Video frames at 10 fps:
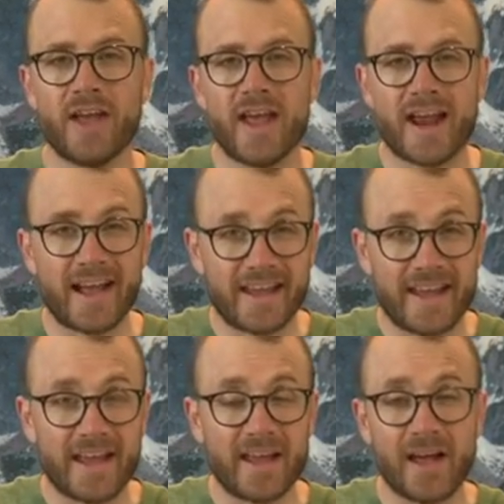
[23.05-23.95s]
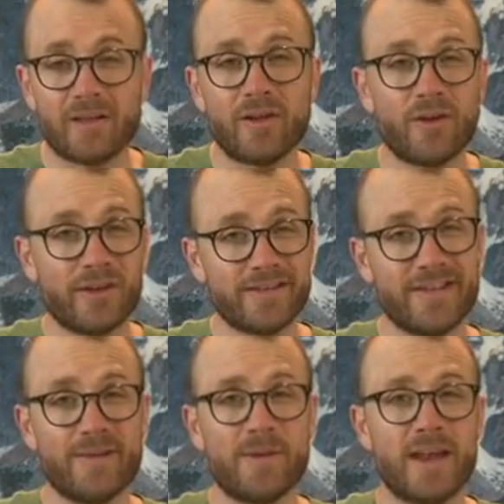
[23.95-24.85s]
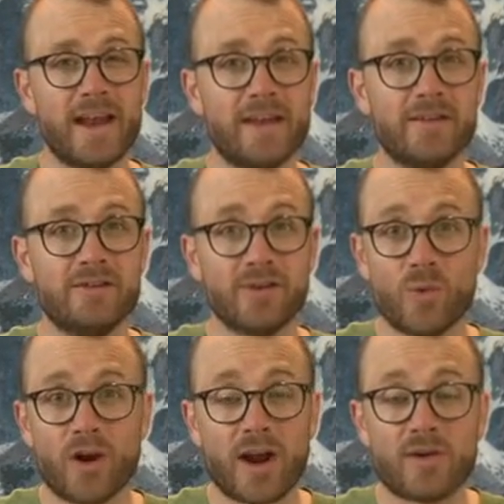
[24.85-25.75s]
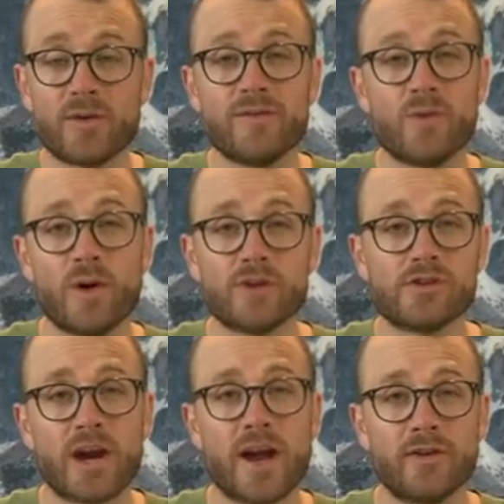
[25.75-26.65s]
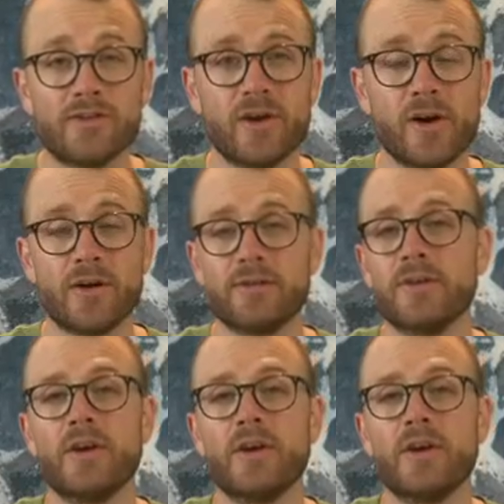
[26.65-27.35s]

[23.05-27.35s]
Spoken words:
and I get a little intimidated to where I don't even want to try out guitars."